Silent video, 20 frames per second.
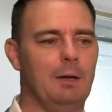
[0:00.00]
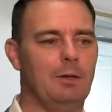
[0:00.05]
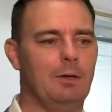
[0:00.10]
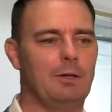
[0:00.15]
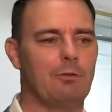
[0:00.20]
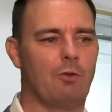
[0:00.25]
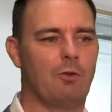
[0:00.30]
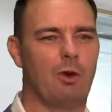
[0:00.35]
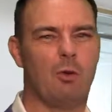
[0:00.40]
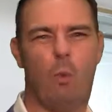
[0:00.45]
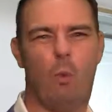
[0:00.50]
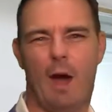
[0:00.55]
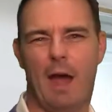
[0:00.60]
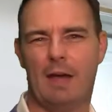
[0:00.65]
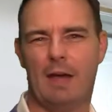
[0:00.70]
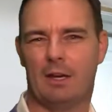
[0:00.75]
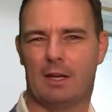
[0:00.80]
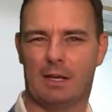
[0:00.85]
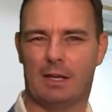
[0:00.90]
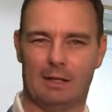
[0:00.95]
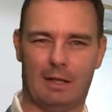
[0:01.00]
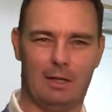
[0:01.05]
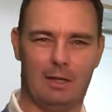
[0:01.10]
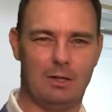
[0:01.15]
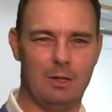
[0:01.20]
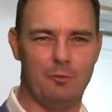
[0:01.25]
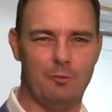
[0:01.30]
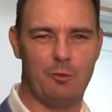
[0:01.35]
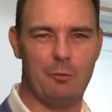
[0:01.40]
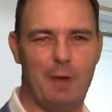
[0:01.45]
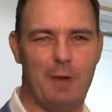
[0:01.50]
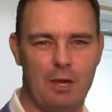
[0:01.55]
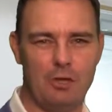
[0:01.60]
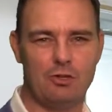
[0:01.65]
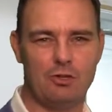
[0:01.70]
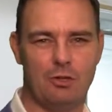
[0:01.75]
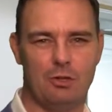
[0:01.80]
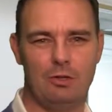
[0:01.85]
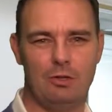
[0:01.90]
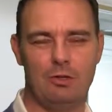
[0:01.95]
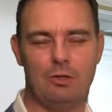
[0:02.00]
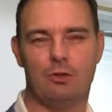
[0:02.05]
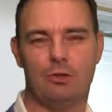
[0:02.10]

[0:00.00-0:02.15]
You've got a way to collect information.